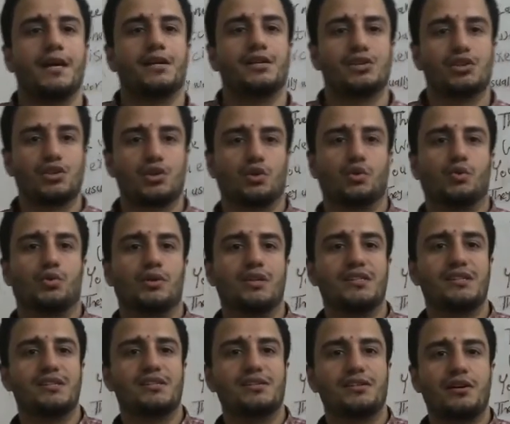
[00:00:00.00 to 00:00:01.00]
So,
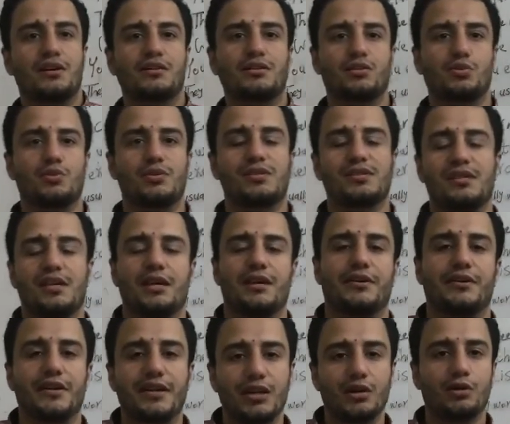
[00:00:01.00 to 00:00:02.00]
let's start with the
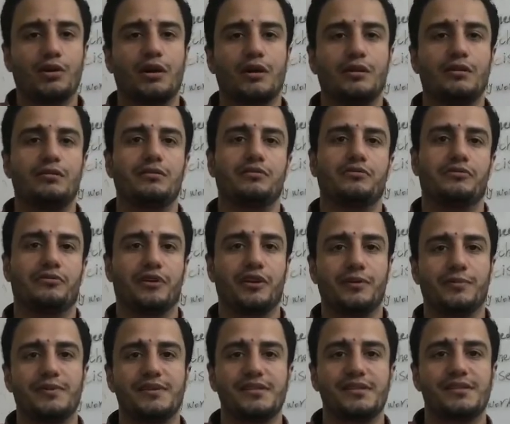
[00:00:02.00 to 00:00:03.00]
regular
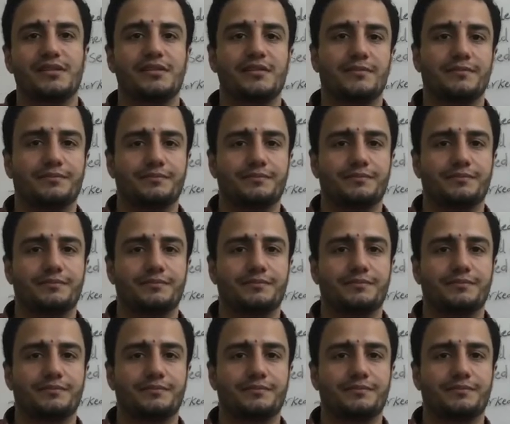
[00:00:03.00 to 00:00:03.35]
verbs.